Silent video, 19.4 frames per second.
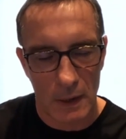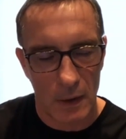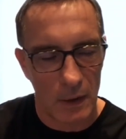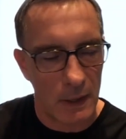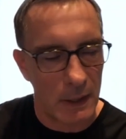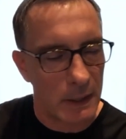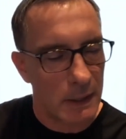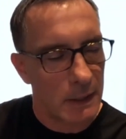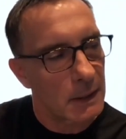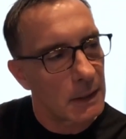
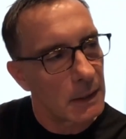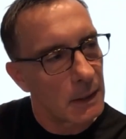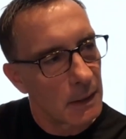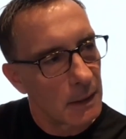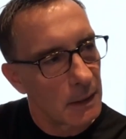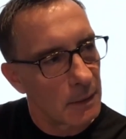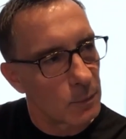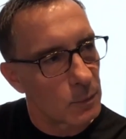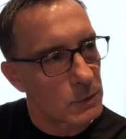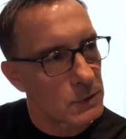I
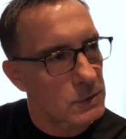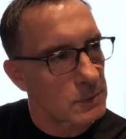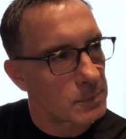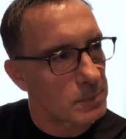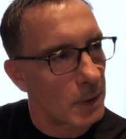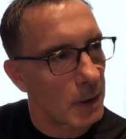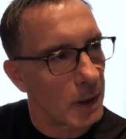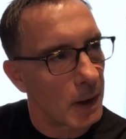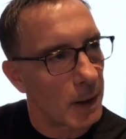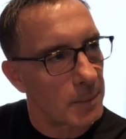was
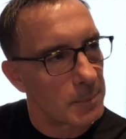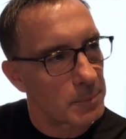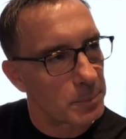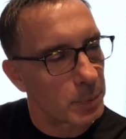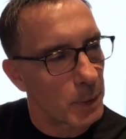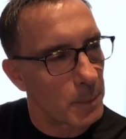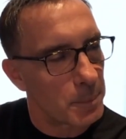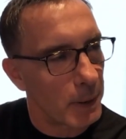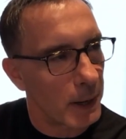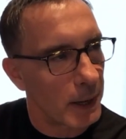um,
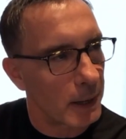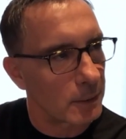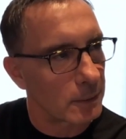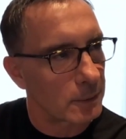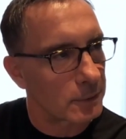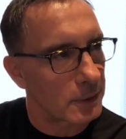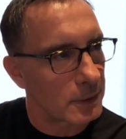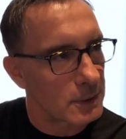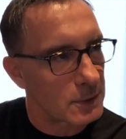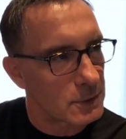
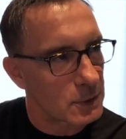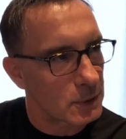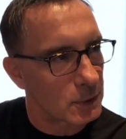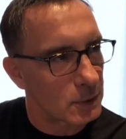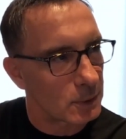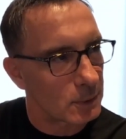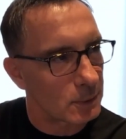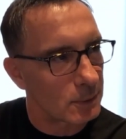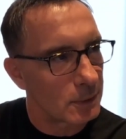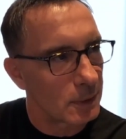propelled
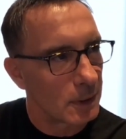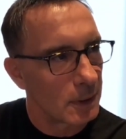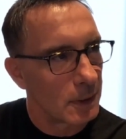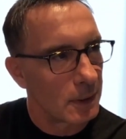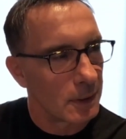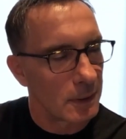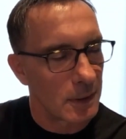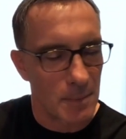into the